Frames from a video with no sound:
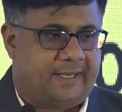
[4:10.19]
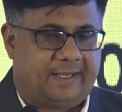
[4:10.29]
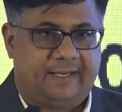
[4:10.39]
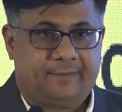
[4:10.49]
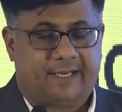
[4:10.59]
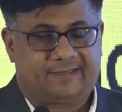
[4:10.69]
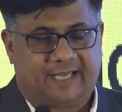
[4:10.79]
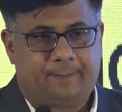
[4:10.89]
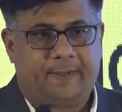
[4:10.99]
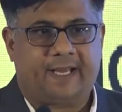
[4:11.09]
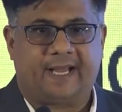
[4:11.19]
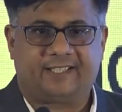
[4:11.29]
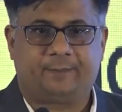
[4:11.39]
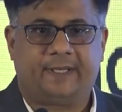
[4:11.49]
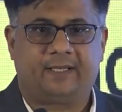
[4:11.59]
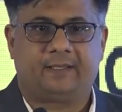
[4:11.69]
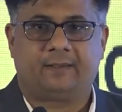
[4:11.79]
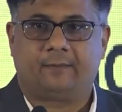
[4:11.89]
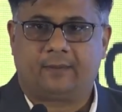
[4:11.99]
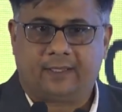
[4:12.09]
even SIP has been,
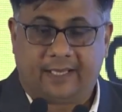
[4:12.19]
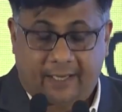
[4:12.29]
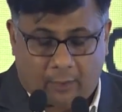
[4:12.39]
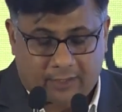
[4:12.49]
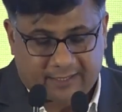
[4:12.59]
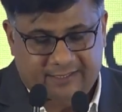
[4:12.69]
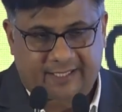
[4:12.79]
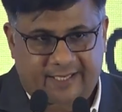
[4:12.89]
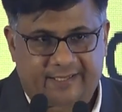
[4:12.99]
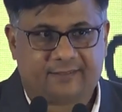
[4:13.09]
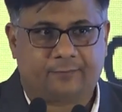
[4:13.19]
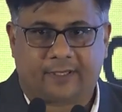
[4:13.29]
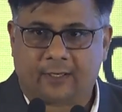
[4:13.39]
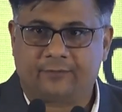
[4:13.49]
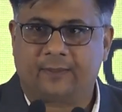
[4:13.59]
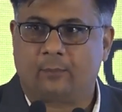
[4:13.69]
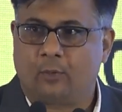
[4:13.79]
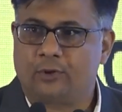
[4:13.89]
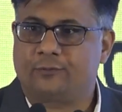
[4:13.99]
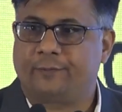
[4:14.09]
or rather is one of the
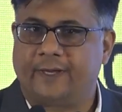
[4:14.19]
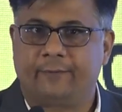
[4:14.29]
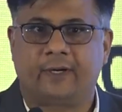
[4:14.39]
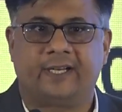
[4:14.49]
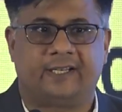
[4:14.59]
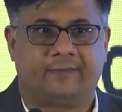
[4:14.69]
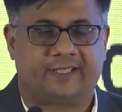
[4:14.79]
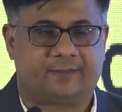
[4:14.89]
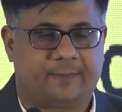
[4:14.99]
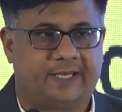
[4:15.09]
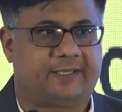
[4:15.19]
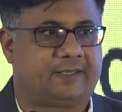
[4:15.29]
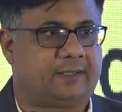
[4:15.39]
most favored investment